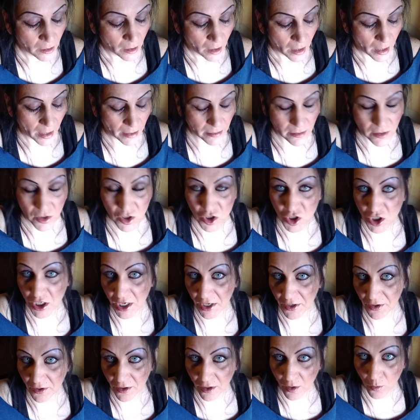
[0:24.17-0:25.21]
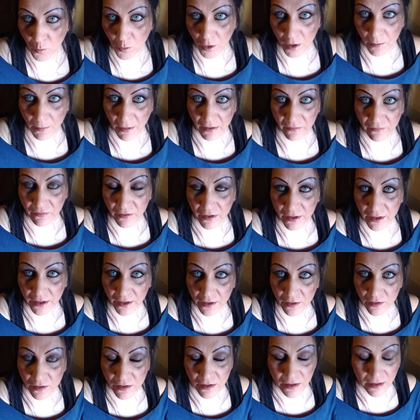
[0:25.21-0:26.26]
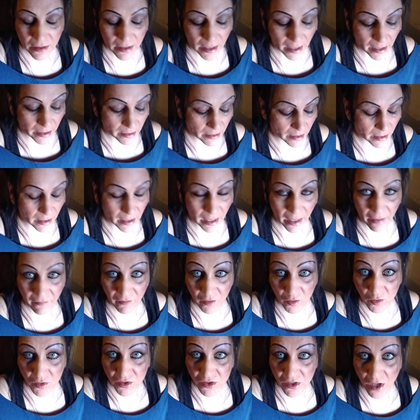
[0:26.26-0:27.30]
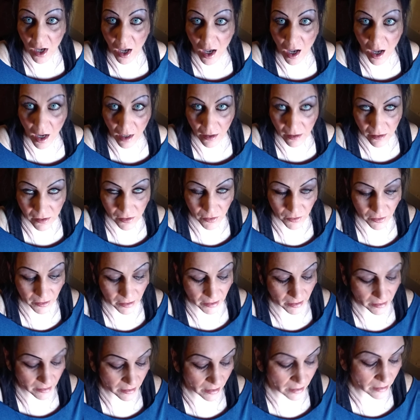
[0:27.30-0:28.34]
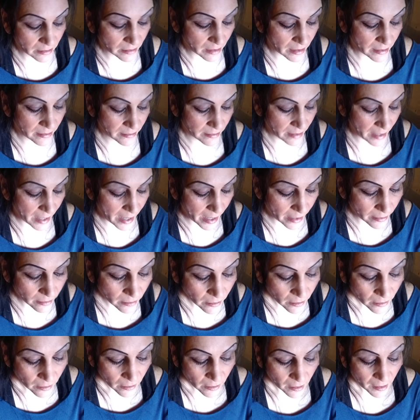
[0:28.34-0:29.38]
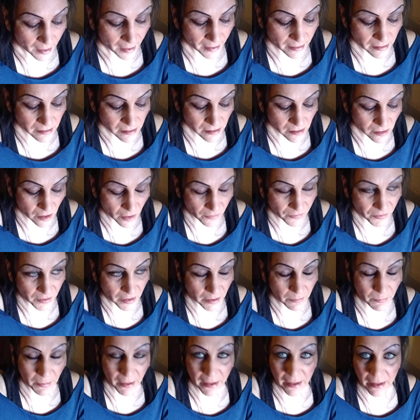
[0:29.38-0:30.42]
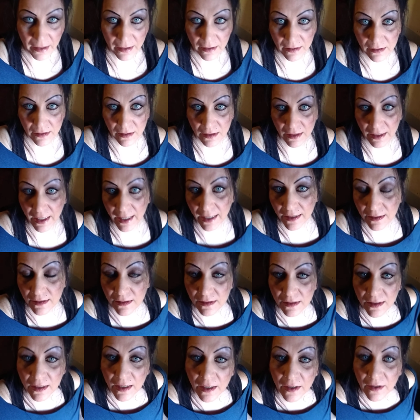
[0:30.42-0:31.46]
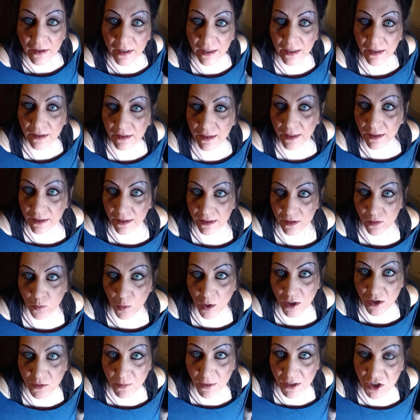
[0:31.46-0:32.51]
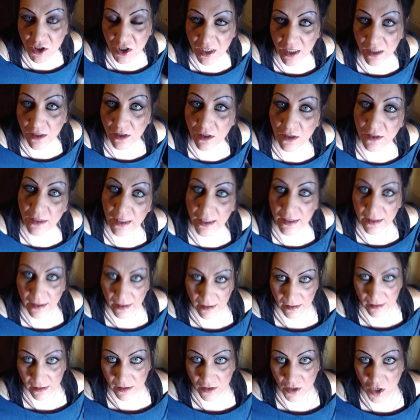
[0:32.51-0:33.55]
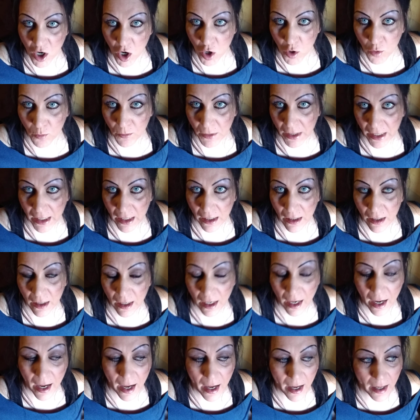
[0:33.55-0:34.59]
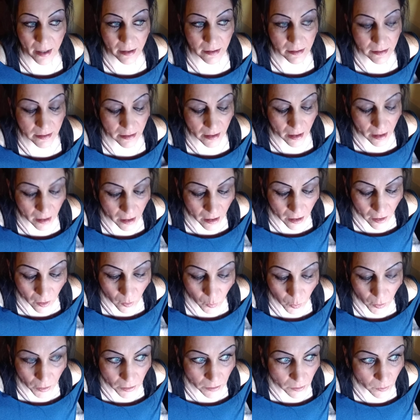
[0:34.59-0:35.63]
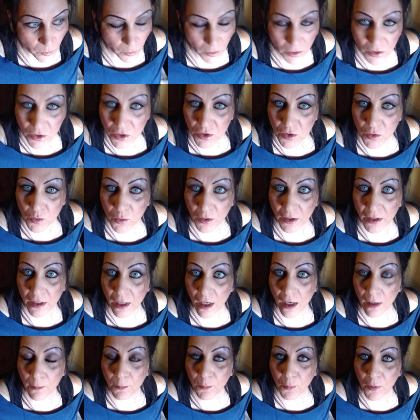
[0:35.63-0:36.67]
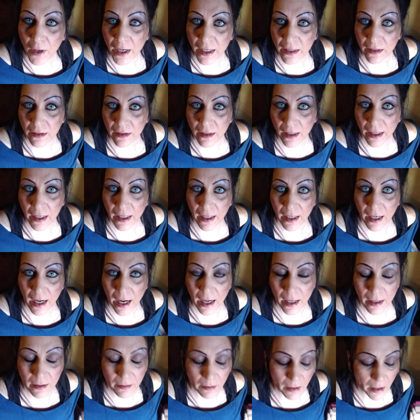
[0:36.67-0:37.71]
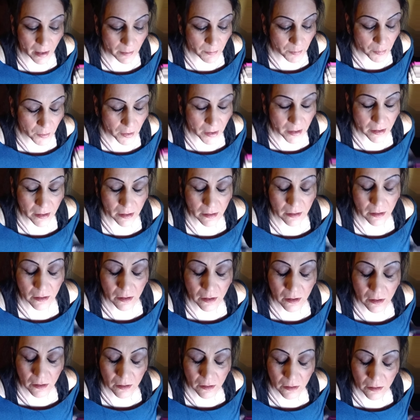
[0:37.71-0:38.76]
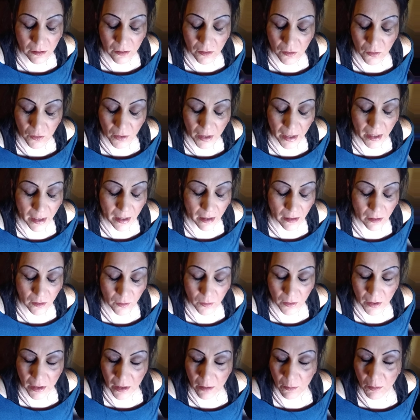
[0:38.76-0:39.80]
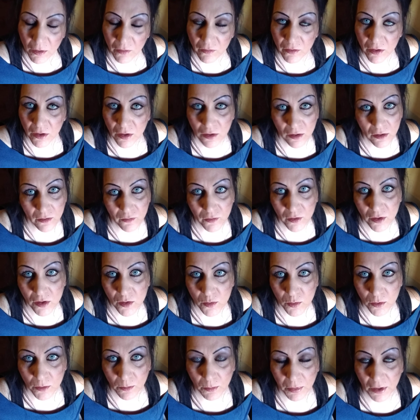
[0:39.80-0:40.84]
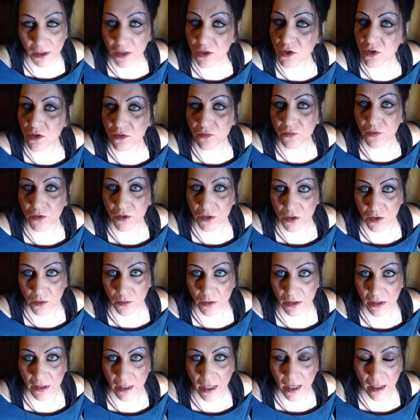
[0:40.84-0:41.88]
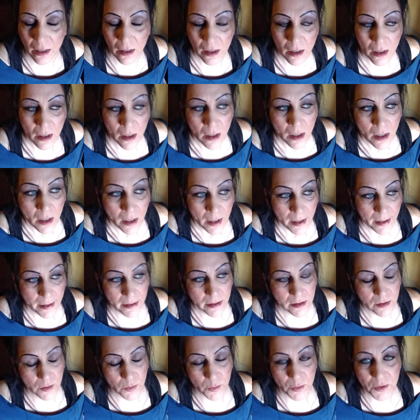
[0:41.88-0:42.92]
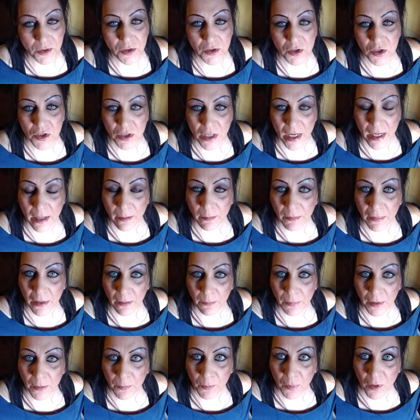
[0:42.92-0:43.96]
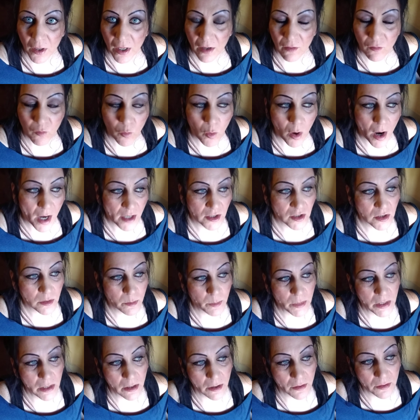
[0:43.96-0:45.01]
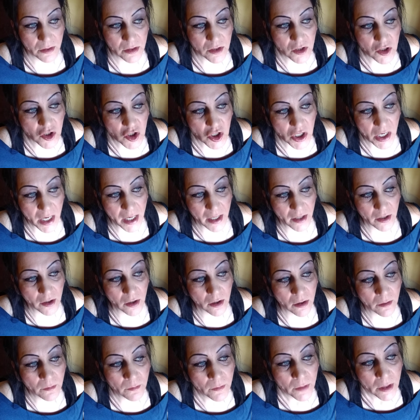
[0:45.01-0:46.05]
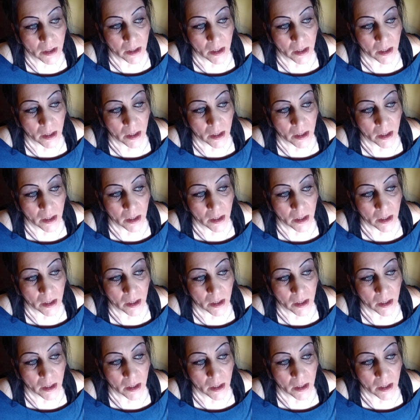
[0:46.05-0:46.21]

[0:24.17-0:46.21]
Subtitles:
I shared on one of my videos today that I have no socks or anything like that. And so if anybody is in the Kansas City area that does watch my channel, that does know me, and would do an upright thing, I pray that the great Elohim of the universe would bless you for doing that. It's a real shame that people have watched me on this channel